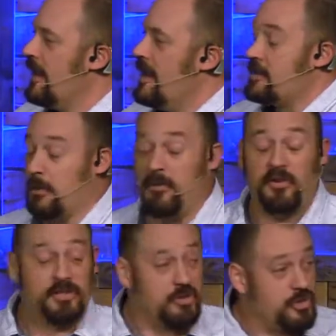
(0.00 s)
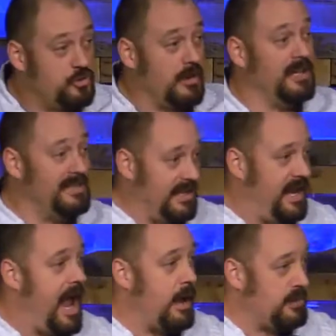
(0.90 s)
Some of us are struggling
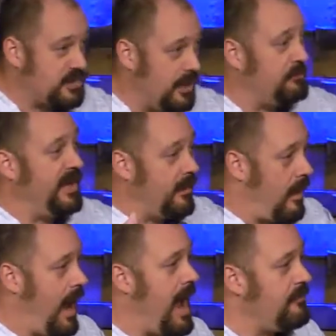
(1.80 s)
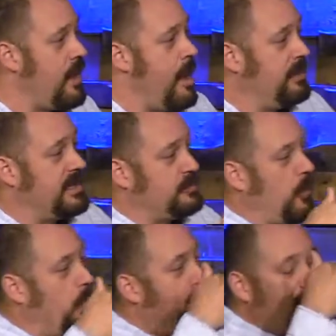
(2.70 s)
today with something in our life because
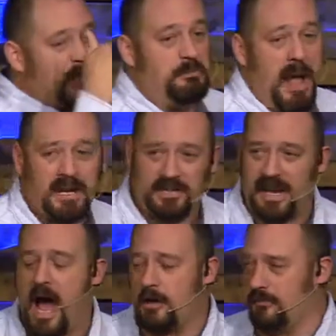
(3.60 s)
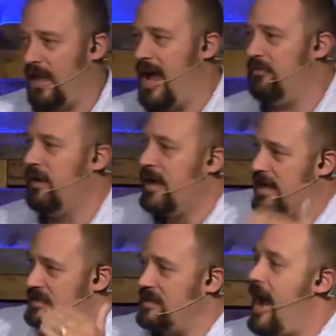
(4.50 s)
what we expected out of life
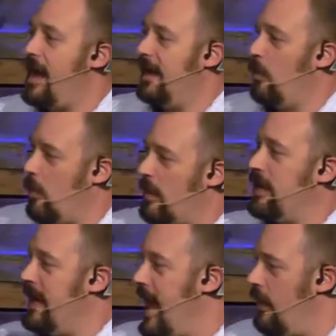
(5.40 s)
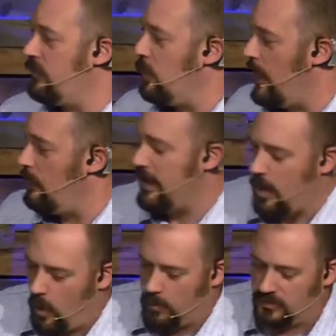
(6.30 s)
is not working out the way we had
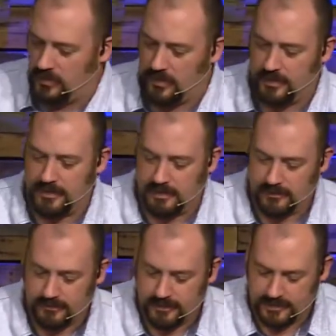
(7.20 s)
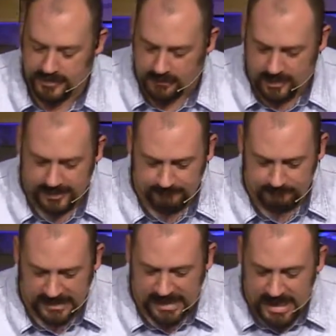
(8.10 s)
hoped. Isn't that right?
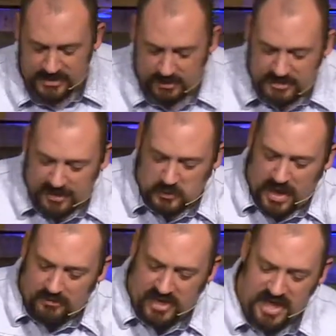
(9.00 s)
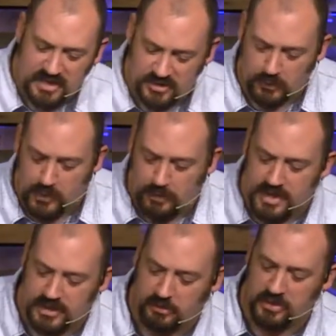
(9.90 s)
Sometimes we have kids that we
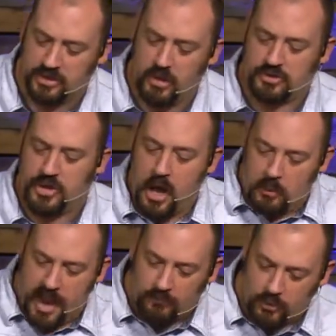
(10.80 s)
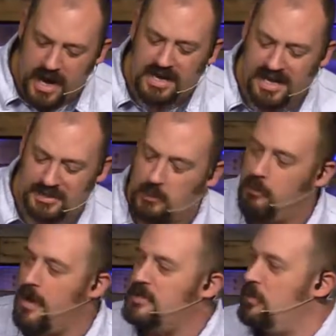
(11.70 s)
raise up in church. We have grandkids we
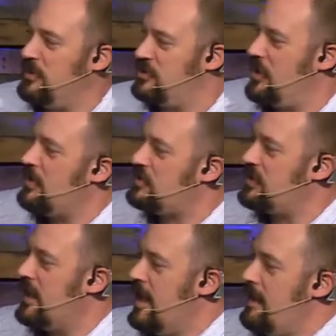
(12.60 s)
raise up in church.